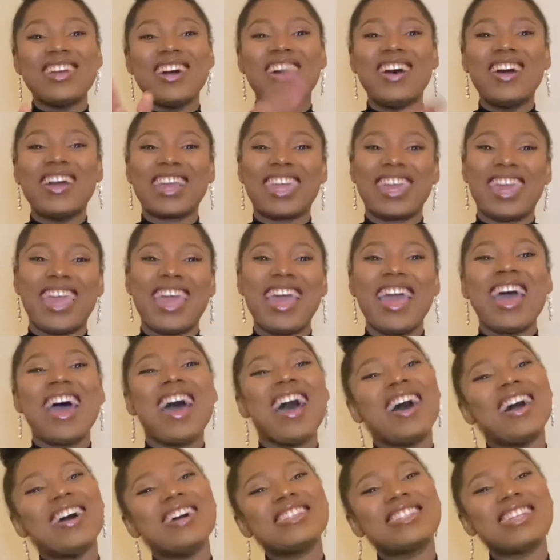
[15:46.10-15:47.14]
Okay,
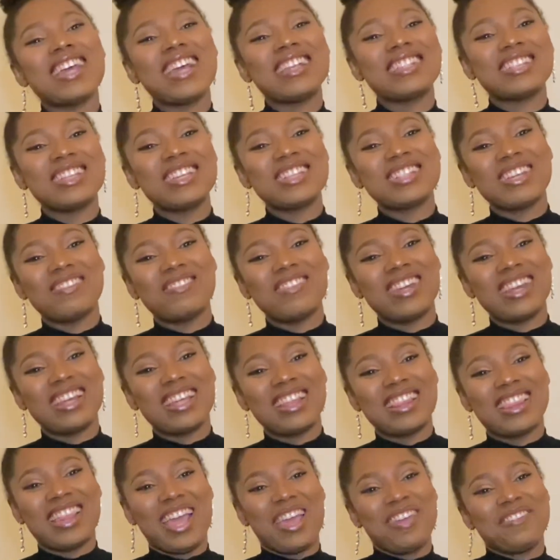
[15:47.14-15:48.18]
until I see you some other
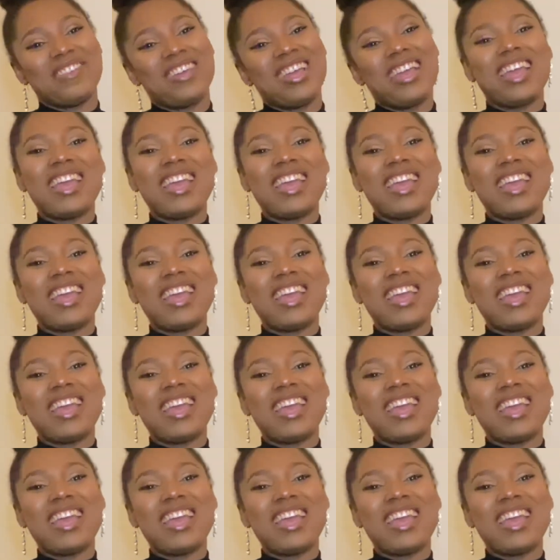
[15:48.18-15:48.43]
time.